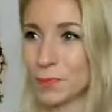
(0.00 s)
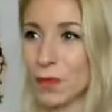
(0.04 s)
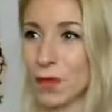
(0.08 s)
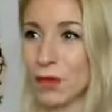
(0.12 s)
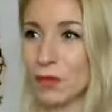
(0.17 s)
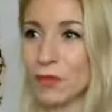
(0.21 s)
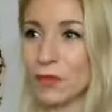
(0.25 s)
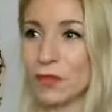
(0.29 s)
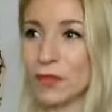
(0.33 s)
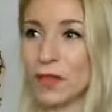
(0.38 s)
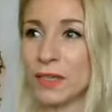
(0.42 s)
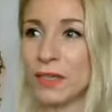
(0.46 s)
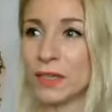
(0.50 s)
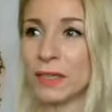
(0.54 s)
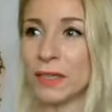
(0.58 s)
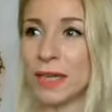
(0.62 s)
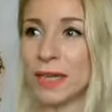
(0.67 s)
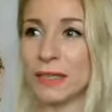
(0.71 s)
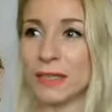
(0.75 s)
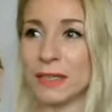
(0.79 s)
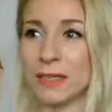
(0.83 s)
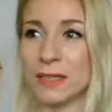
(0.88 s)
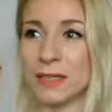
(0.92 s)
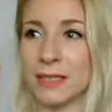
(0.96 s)
I feel
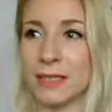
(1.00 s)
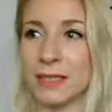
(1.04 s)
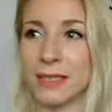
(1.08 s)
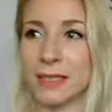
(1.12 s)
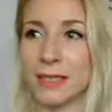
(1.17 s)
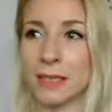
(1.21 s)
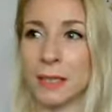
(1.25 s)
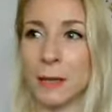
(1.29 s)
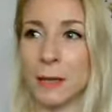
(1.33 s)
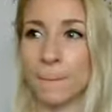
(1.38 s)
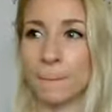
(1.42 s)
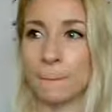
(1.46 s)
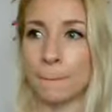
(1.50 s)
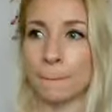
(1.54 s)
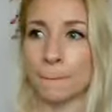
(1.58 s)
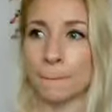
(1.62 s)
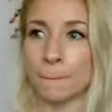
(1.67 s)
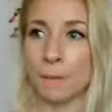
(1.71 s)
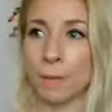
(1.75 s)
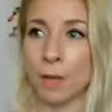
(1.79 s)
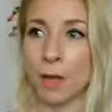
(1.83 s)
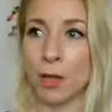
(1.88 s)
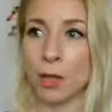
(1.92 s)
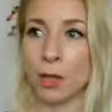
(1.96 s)
like this is
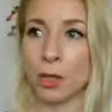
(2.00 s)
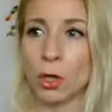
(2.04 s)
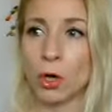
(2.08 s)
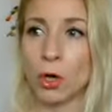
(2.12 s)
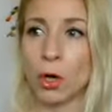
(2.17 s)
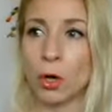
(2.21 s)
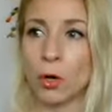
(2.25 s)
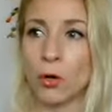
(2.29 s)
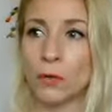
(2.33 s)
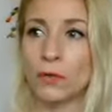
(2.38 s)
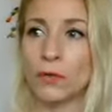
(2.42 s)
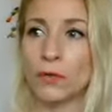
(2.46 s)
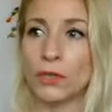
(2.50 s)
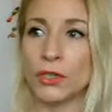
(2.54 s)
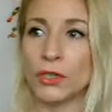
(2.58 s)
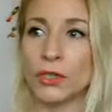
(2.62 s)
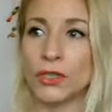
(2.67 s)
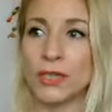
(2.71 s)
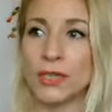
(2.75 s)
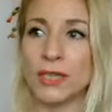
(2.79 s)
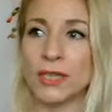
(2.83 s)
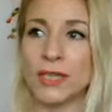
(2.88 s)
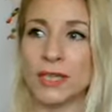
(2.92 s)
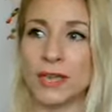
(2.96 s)
a call for you
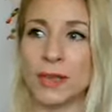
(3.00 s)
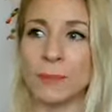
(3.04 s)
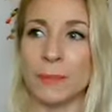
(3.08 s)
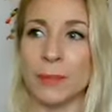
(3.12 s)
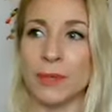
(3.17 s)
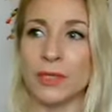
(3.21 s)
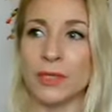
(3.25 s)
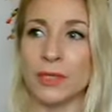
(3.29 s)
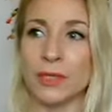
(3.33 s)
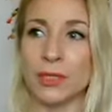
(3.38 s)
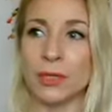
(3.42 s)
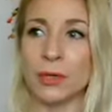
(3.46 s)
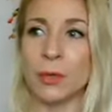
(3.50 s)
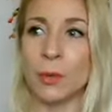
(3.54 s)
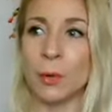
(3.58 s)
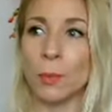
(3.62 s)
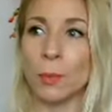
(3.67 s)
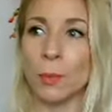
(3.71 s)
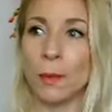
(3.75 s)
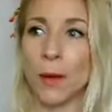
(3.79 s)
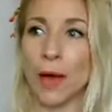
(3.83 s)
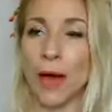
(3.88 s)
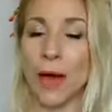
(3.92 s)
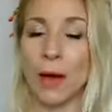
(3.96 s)
to step into your
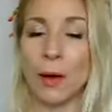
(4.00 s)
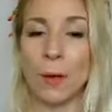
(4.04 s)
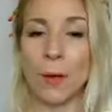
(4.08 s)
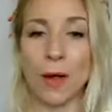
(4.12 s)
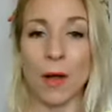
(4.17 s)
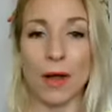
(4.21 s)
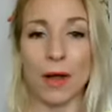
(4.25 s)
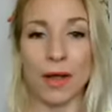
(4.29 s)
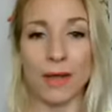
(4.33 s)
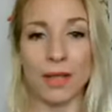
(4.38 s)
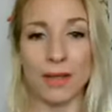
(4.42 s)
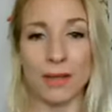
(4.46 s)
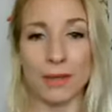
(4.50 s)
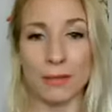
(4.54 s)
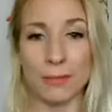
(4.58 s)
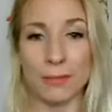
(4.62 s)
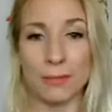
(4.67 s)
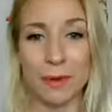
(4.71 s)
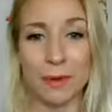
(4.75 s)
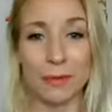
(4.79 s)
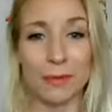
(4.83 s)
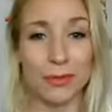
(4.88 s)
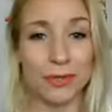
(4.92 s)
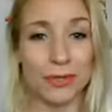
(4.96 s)
power in the
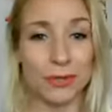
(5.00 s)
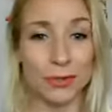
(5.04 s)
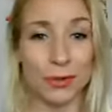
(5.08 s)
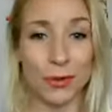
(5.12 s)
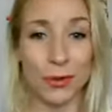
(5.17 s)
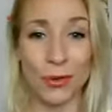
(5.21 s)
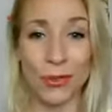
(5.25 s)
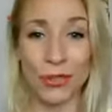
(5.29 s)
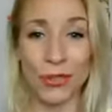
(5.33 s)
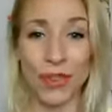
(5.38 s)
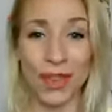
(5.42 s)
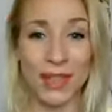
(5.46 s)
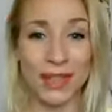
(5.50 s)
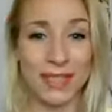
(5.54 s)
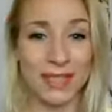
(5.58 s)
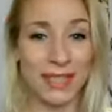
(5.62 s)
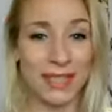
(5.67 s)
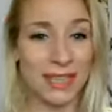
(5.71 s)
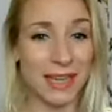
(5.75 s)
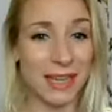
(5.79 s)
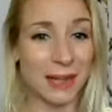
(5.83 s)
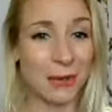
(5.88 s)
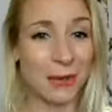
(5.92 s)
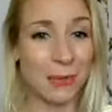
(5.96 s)
most
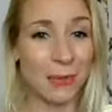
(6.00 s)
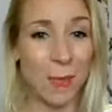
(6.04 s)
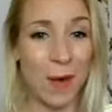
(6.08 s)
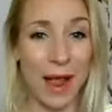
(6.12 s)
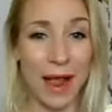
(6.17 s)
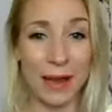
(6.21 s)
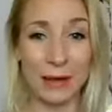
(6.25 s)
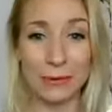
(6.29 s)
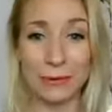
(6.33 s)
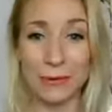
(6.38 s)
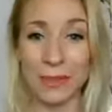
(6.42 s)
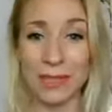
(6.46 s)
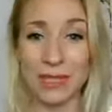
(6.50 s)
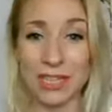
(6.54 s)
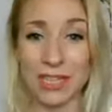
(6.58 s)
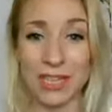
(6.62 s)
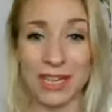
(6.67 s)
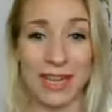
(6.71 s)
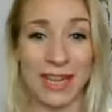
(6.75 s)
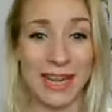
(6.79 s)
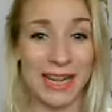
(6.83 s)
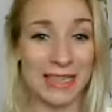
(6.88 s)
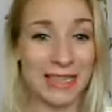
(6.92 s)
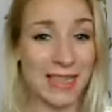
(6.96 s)
authentic way, which
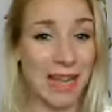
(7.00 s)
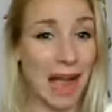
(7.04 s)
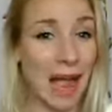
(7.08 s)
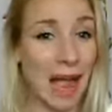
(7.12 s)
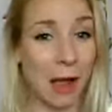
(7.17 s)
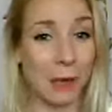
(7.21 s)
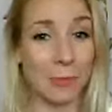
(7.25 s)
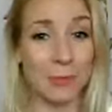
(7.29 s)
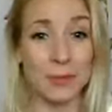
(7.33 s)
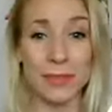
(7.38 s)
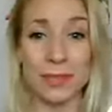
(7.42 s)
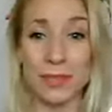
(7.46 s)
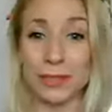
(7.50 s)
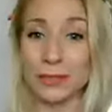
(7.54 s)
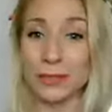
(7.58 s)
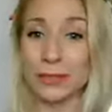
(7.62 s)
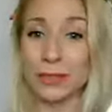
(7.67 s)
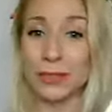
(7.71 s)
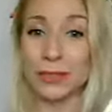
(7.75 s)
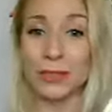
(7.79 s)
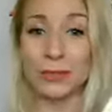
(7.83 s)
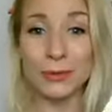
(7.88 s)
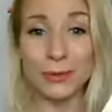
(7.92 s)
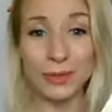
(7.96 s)
is
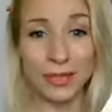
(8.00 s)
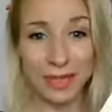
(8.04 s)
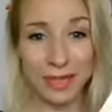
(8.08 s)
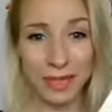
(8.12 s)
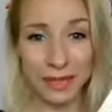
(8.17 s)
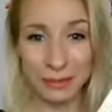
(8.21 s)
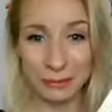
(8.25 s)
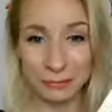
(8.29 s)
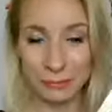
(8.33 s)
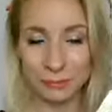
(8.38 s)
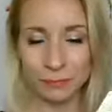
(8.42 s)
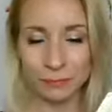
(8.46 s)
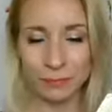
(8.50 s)
absolutely